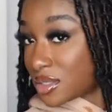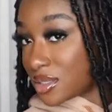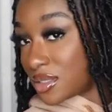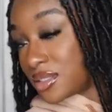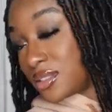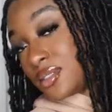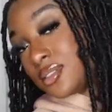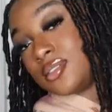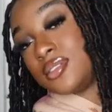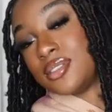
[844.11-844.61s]

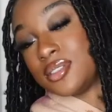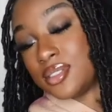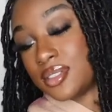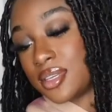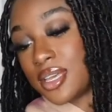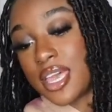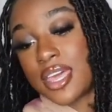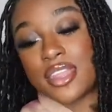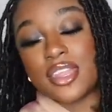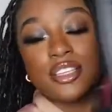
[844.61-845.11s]

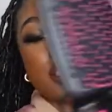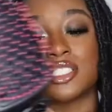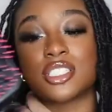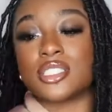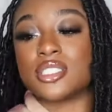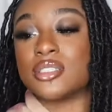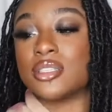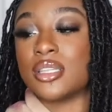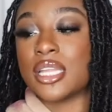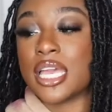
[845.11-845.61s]
and it
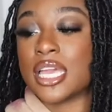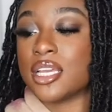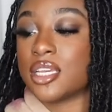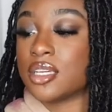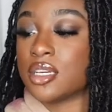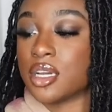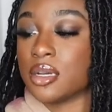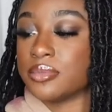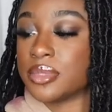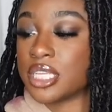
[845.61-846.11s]
just like
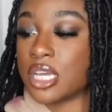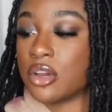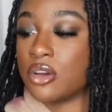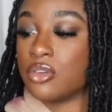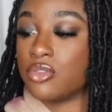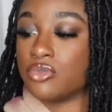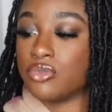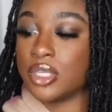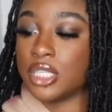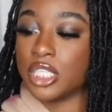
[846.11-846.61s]
comes
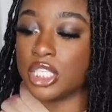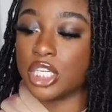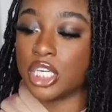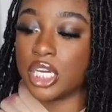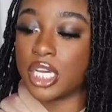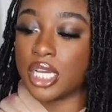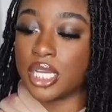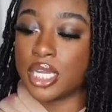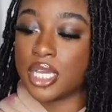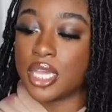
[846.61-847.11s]
out really
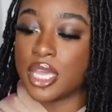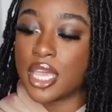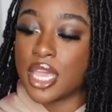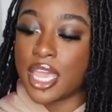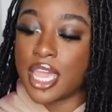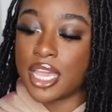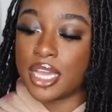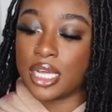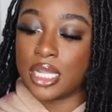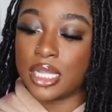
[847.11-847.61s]
good
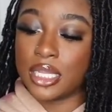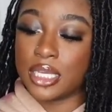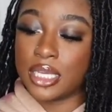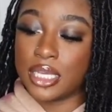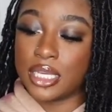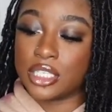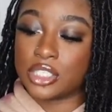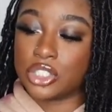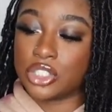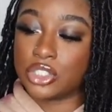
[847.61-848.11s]
and
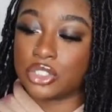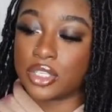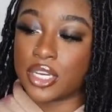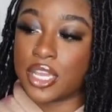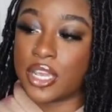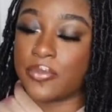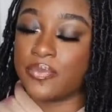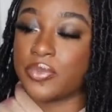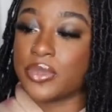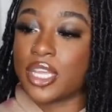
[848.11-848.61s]
clean and
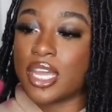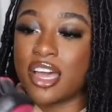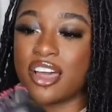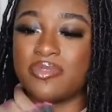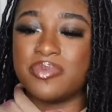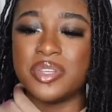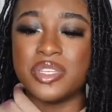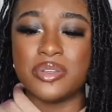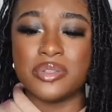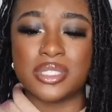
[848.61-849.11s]
straight.
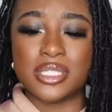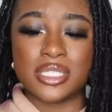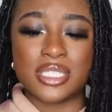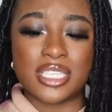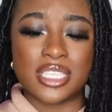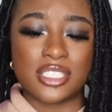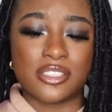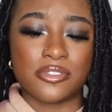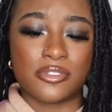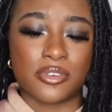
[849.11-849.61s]
I've been using
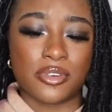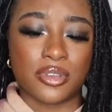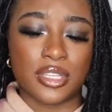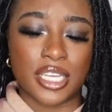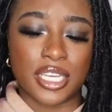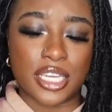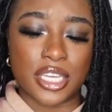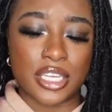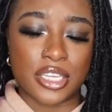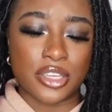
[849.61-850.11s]
this for
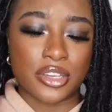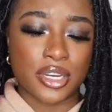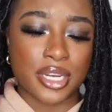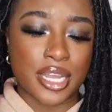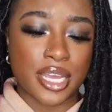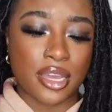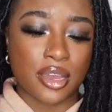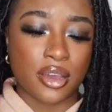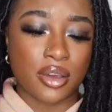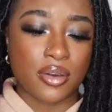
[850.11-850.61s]
like a year
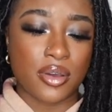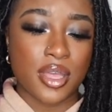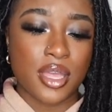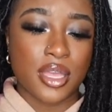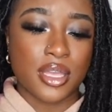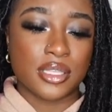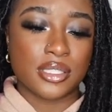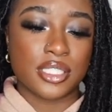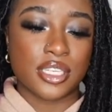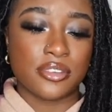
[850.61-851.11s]
now.
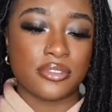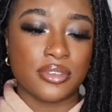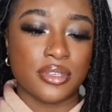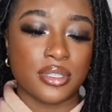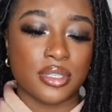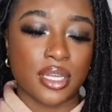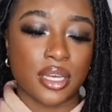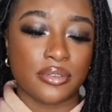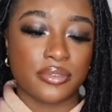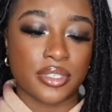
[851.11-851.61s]

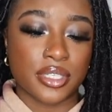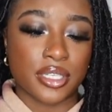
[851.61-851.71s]
Definitely love